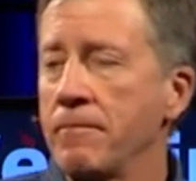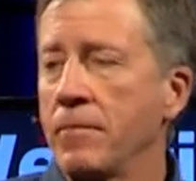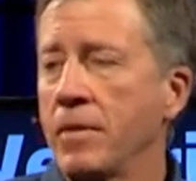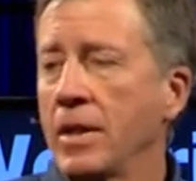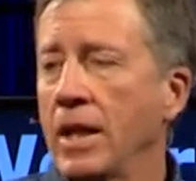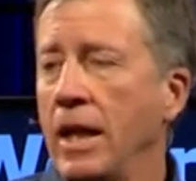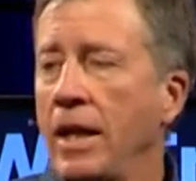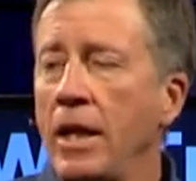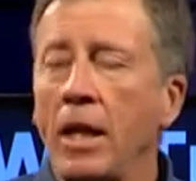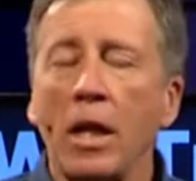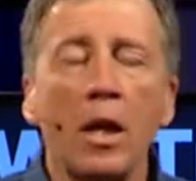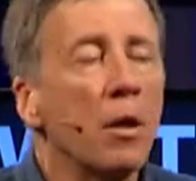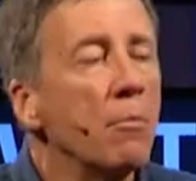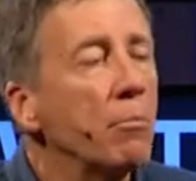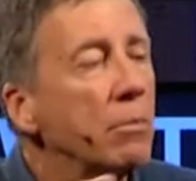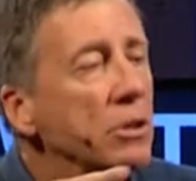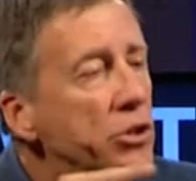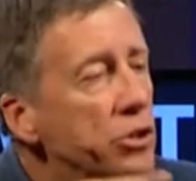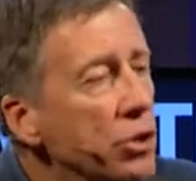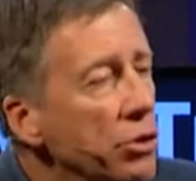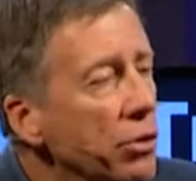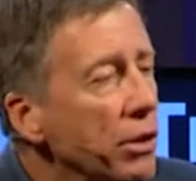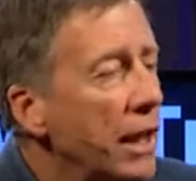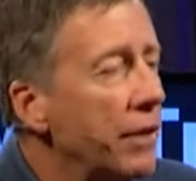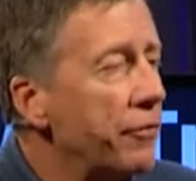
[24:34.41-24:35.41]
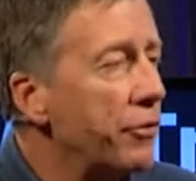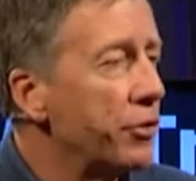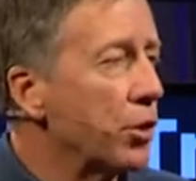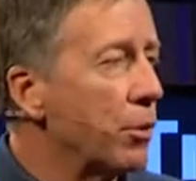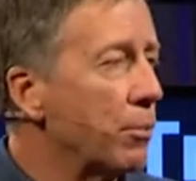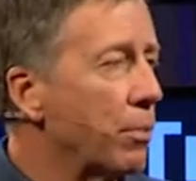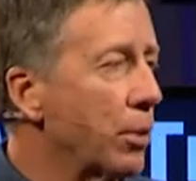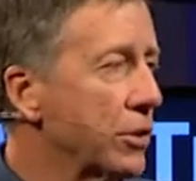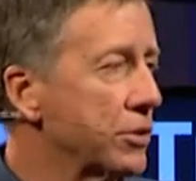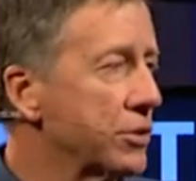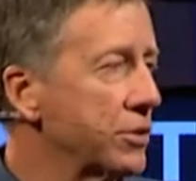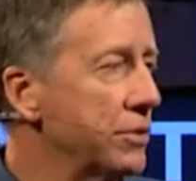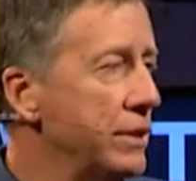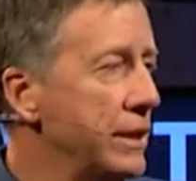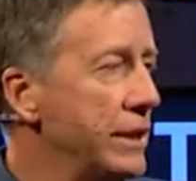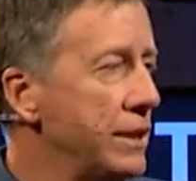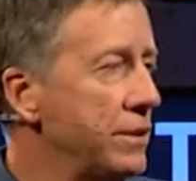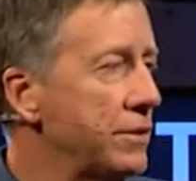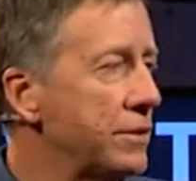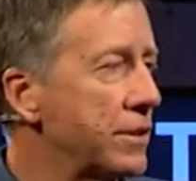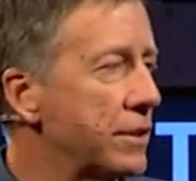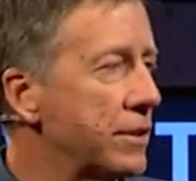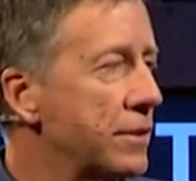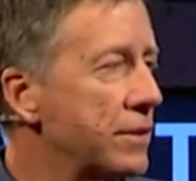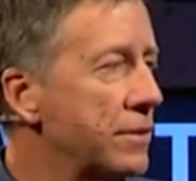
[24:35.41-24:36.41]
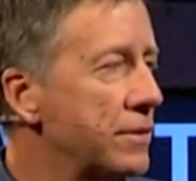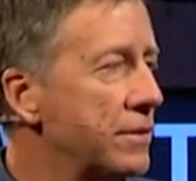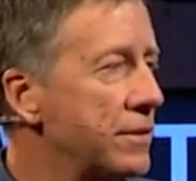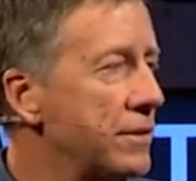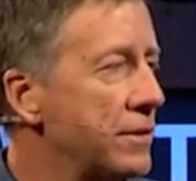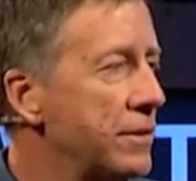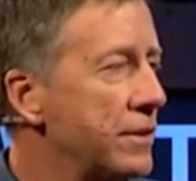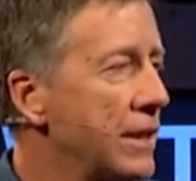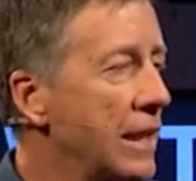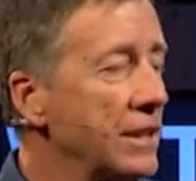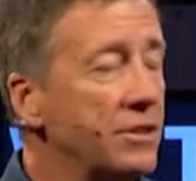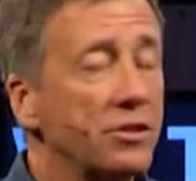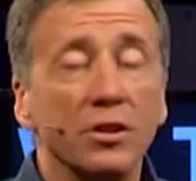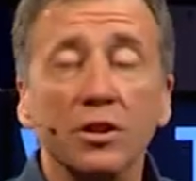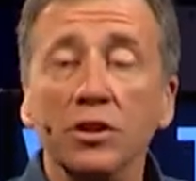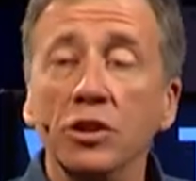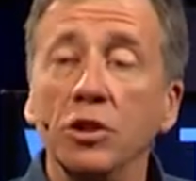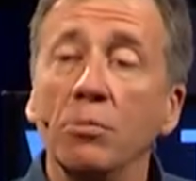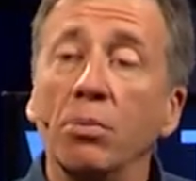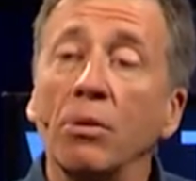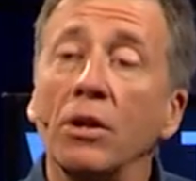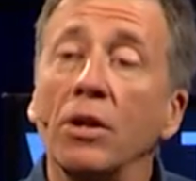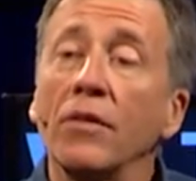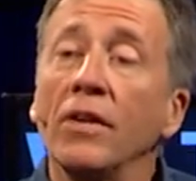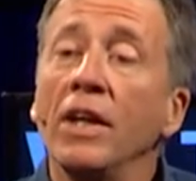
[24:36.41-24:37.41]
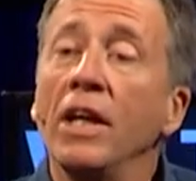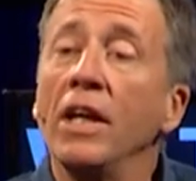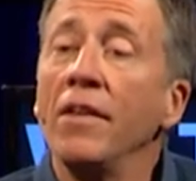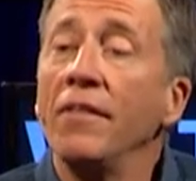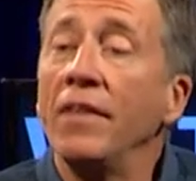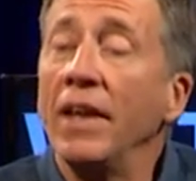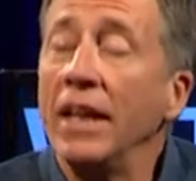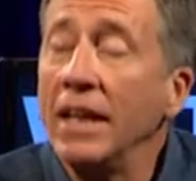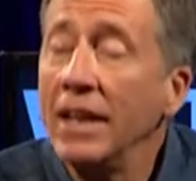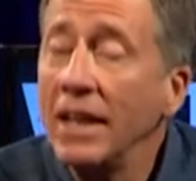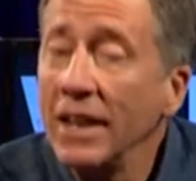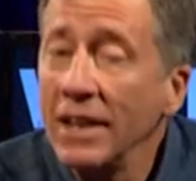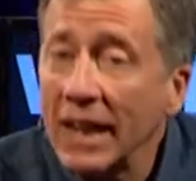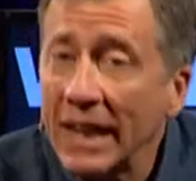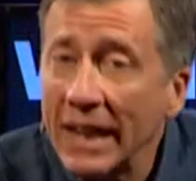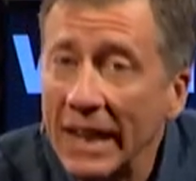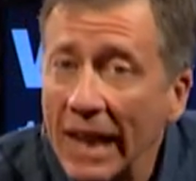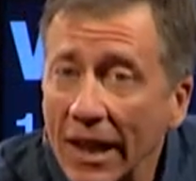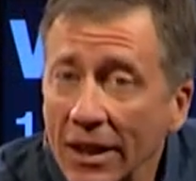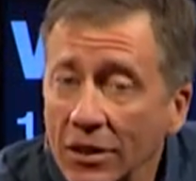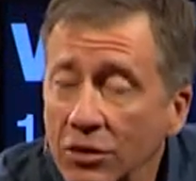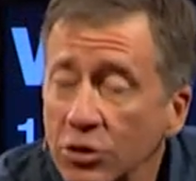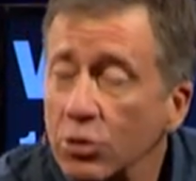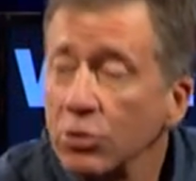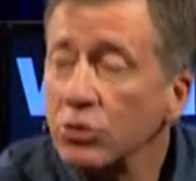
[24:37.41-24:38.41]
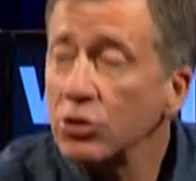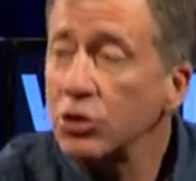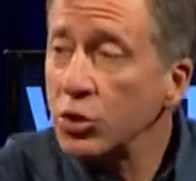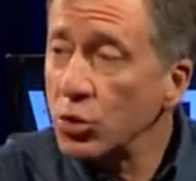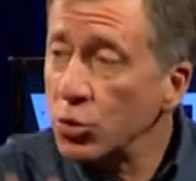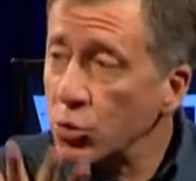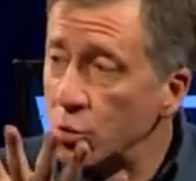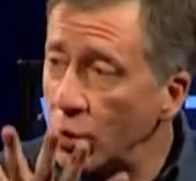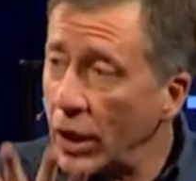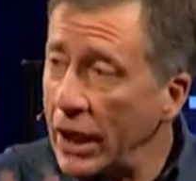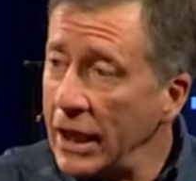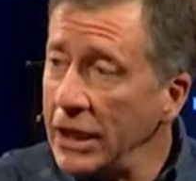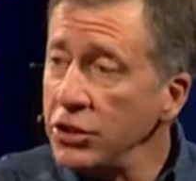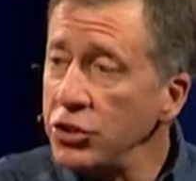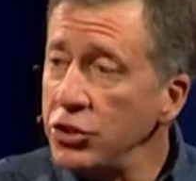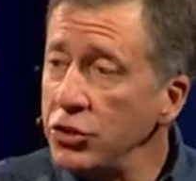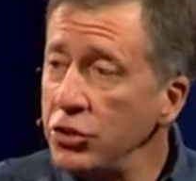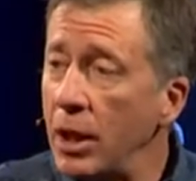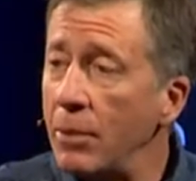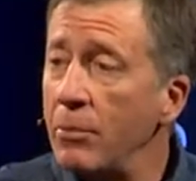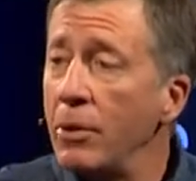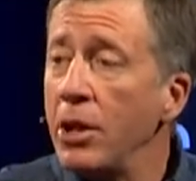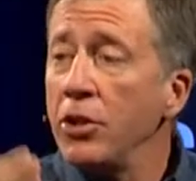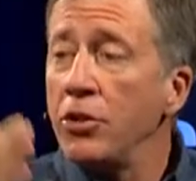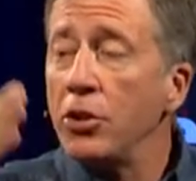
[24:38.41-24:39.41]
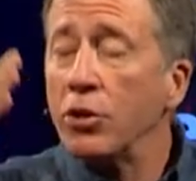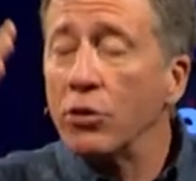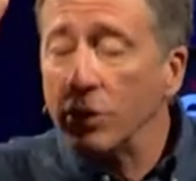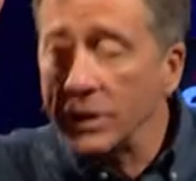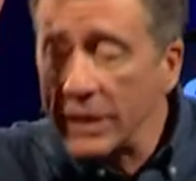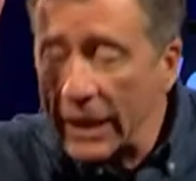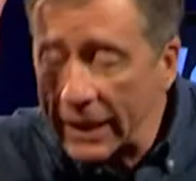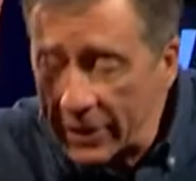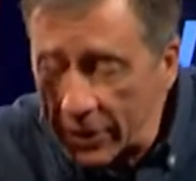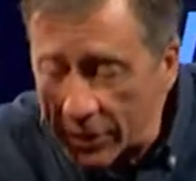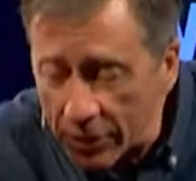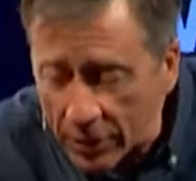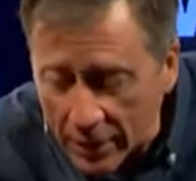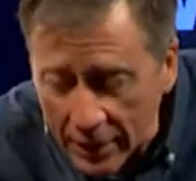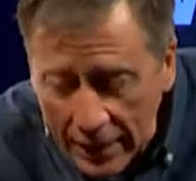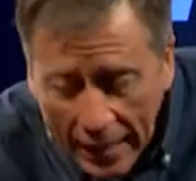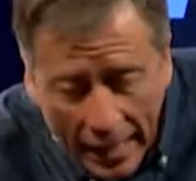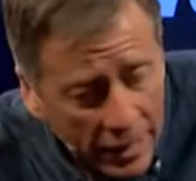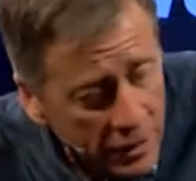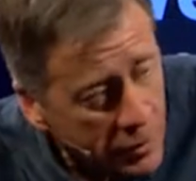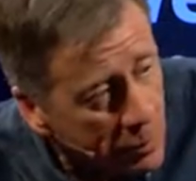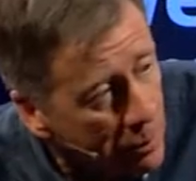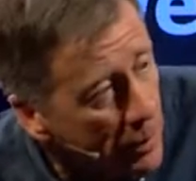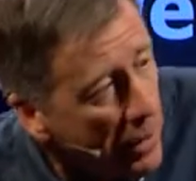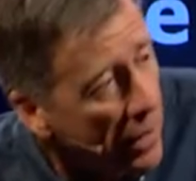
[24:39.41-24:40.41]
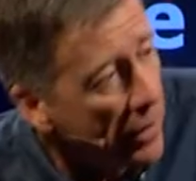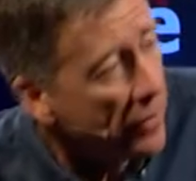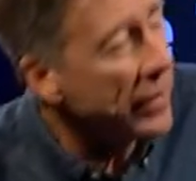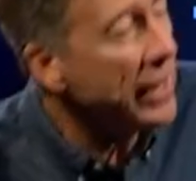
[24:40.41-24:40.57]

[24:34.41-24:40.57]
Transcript: Okay? But you're going to have your own personal Easter. That's the new birth, that, that God is going to raise you up. You're going to take your last breath